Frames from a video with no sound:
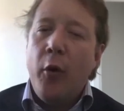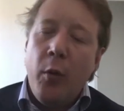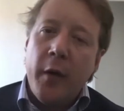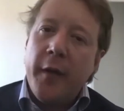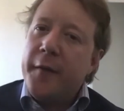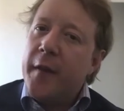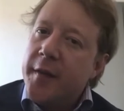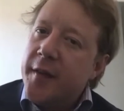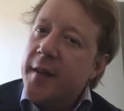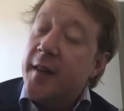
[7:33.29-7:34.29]
one of the
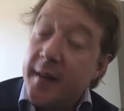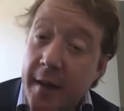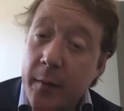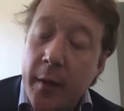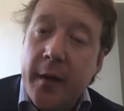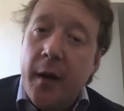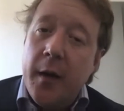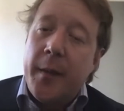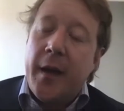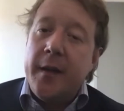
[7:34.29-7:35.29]
first things I did when
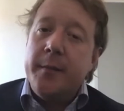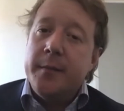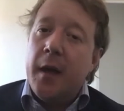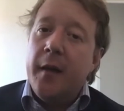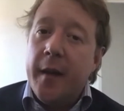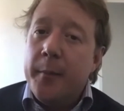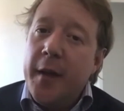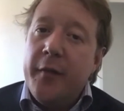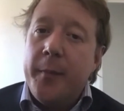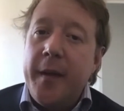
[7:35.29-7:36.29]
I became the
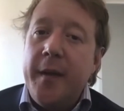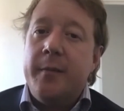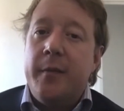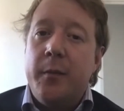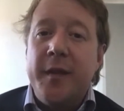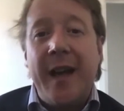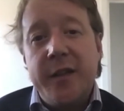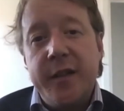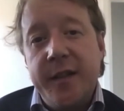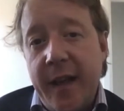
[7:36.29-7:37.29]
MP for Peterborough was
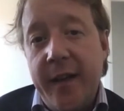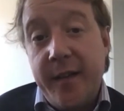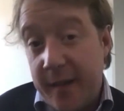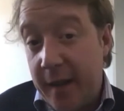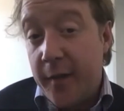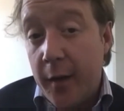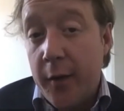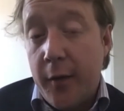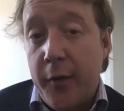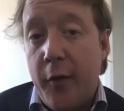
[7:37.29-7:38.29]
actually to take the
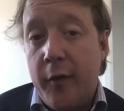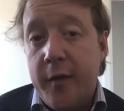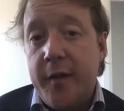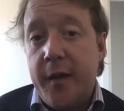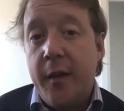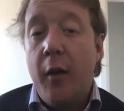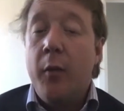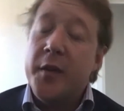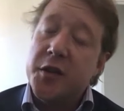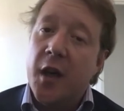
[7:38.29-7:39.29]
local authority,
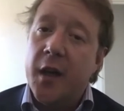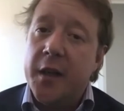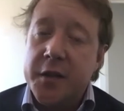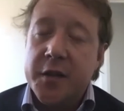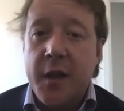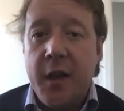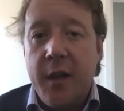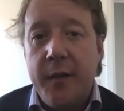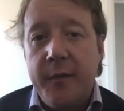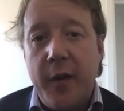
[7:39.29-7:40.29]
along with Shyless,
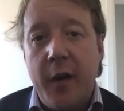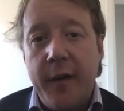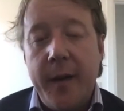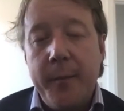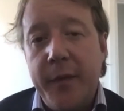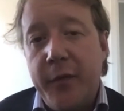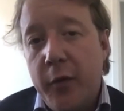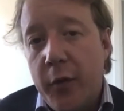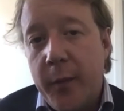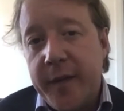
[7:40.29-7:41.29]
via the MP for
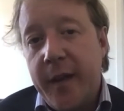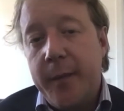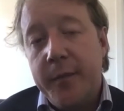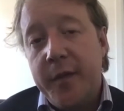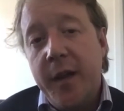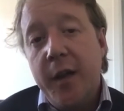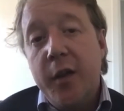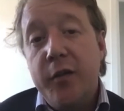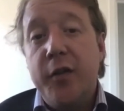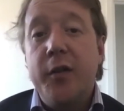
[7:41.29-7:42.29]
North West Cambs,
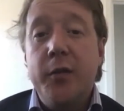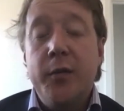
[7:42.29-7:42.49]
to